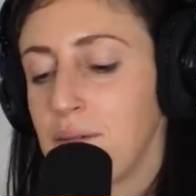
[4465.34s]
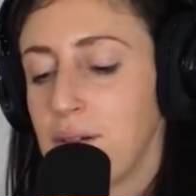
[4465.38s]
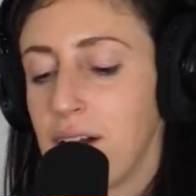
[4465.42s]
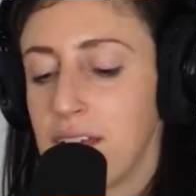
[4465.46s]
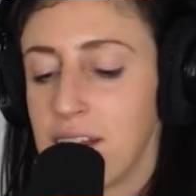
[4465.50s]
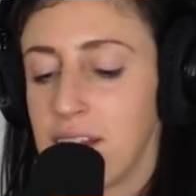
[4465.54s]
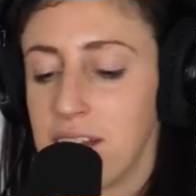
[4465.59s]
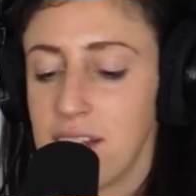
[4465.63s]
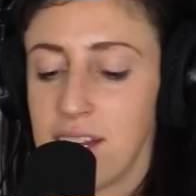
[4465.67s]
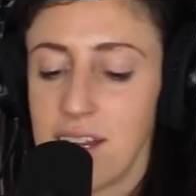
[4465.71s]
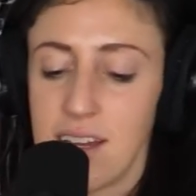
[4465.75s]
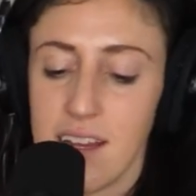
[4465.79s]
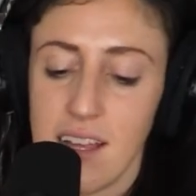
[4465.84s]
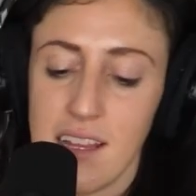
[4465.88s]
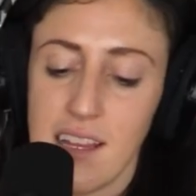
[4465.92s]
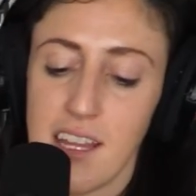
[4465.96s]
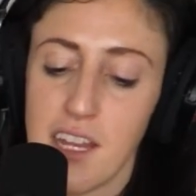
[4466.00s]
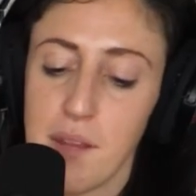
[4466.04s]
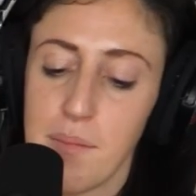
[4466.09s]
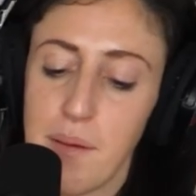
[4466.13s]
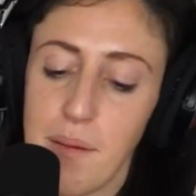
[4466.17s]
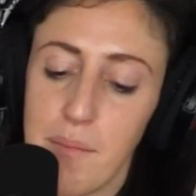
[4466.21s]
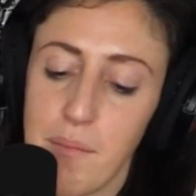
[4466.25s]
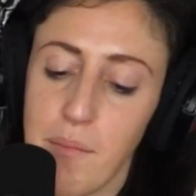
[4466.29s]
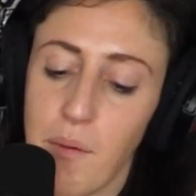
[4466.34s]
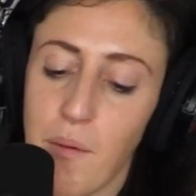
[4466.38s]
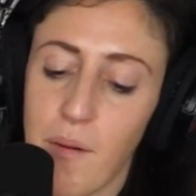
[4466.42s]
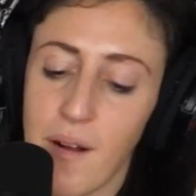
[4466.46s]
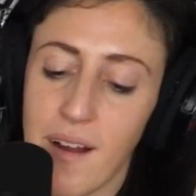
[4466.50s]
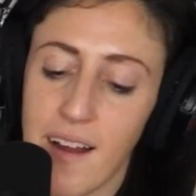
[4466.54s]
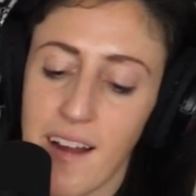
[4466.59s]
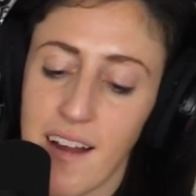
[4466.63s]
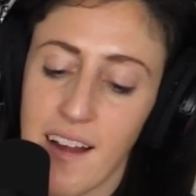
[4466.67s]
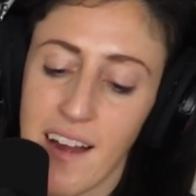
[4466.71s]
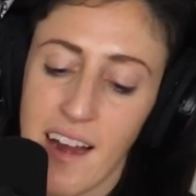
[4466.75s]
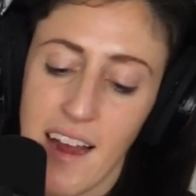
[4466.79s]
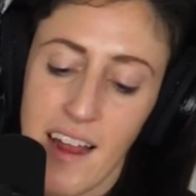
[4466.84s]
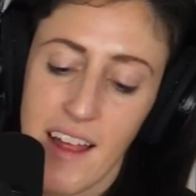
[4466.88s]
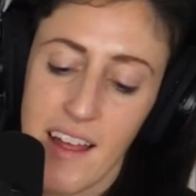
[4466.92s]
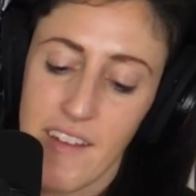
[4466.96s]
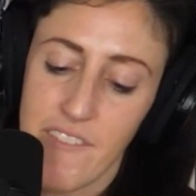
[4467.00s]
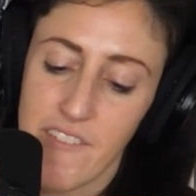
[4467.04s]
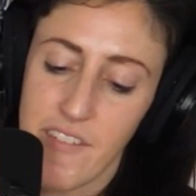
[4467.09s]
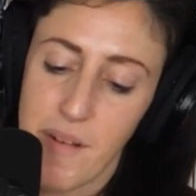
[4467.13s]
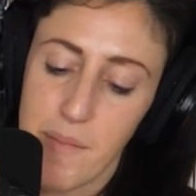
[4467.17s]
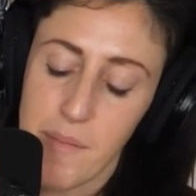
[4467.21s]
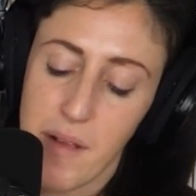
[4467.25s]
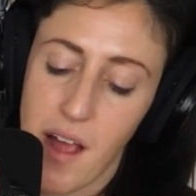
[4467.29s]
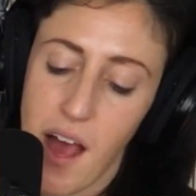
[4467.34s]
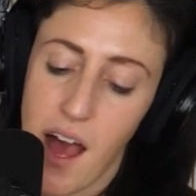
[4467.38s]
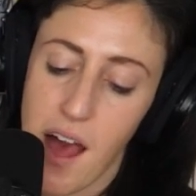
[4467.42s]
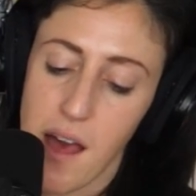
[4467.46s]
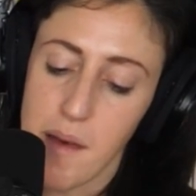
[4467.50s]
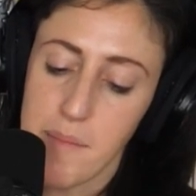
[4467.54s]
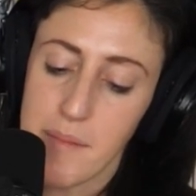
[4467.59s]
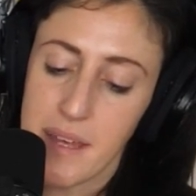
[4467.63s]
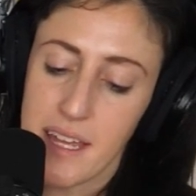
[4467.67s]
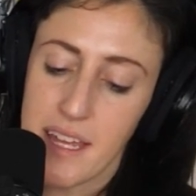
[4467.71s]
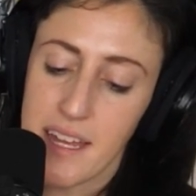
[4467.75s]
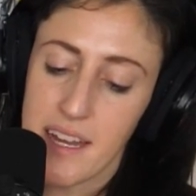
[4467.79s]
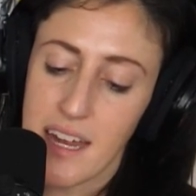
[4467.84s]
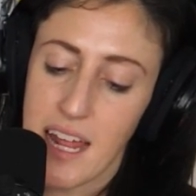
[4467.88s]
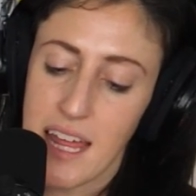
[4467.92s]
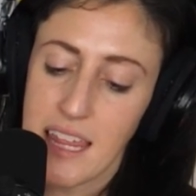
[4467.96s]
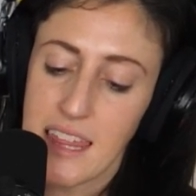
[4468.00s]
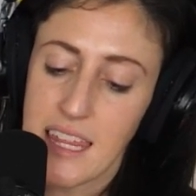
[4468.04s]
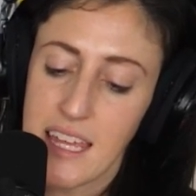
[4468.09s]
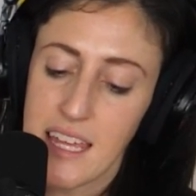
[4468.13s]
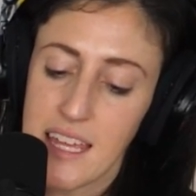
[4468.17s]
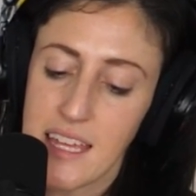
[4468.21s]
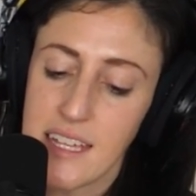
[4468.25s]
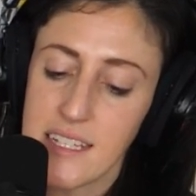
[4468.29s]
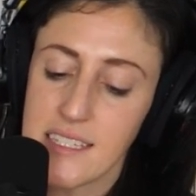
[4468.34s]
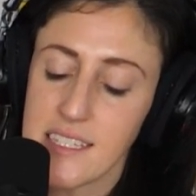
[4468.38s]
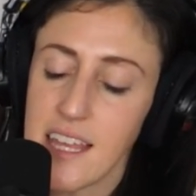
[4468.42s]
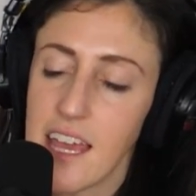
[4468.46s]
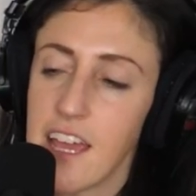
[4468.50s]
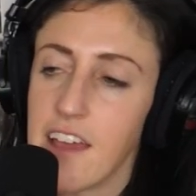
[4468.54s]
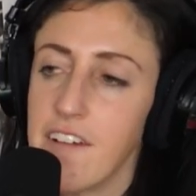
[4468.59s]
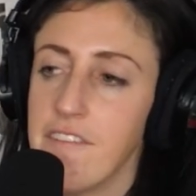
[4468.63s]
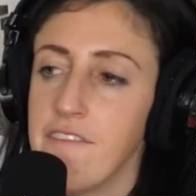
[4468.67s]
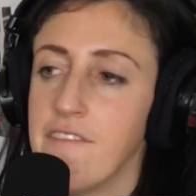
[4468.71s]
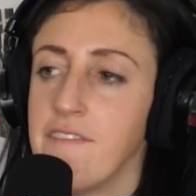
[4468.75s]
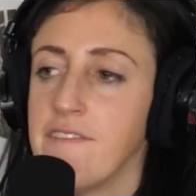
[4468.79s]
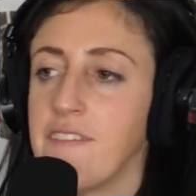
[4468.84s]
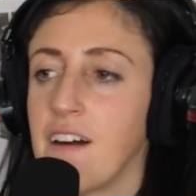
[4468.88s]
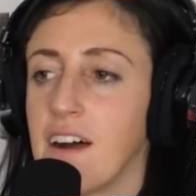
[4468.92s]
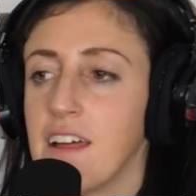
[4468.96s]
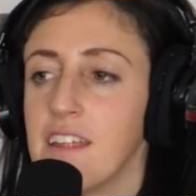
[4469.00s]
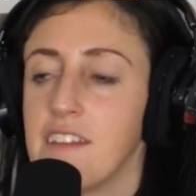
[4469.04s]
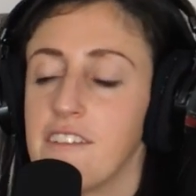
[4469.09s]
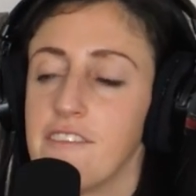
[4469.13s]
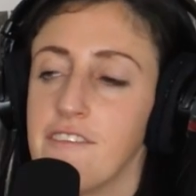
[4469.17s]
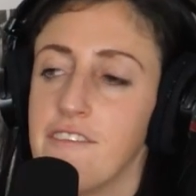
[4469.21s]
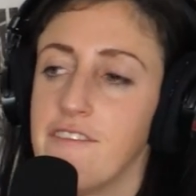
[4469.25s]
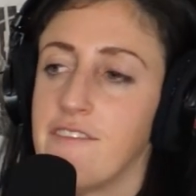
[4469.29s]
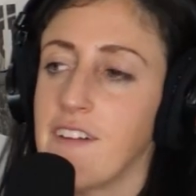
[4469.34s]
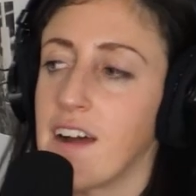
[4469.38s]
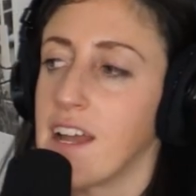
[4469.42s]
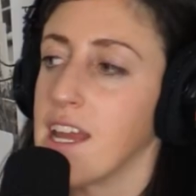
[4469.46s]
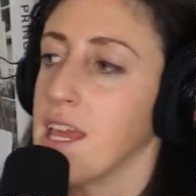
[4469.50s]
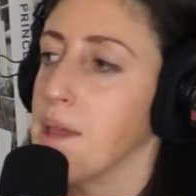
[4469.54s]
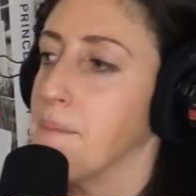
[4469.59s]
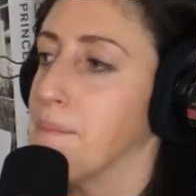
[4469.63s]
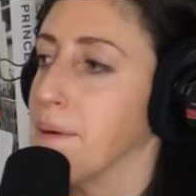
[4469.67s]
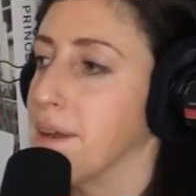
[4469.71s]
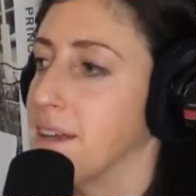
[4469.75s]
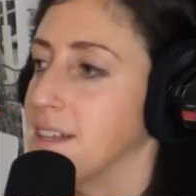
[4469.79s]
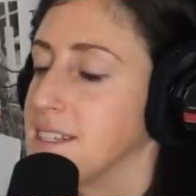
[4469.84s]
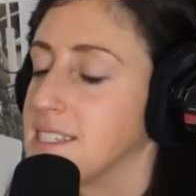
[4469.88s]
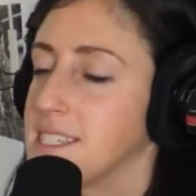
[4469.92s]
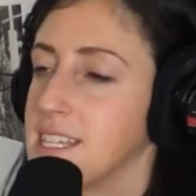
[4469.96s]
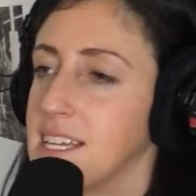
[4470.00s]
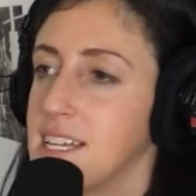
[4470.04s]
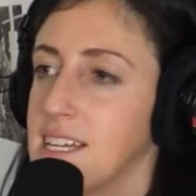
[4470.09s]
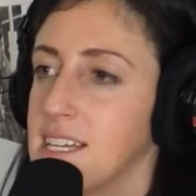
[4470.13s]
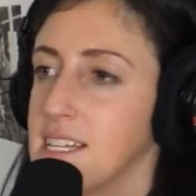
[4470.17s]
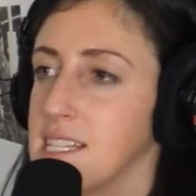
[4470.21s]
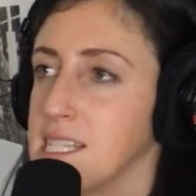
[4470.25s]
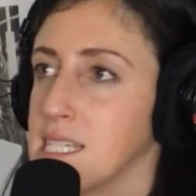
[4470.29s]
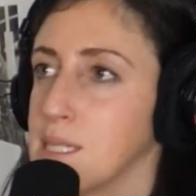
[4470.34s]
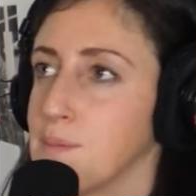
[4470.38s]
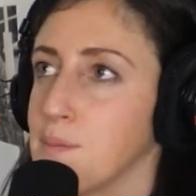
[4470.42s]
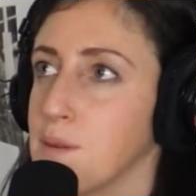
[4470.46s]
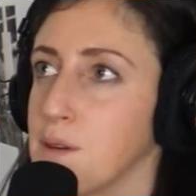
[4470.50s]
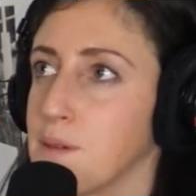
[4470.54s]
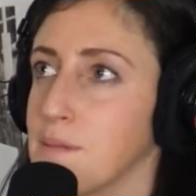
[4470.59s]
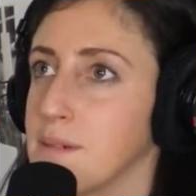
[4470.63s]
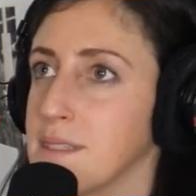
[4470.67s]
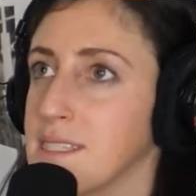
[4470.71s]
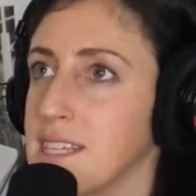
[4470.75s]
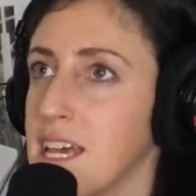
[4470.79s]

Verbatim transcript: I wanted a little bit more from Common. I think he's like a fun, funny person. And this book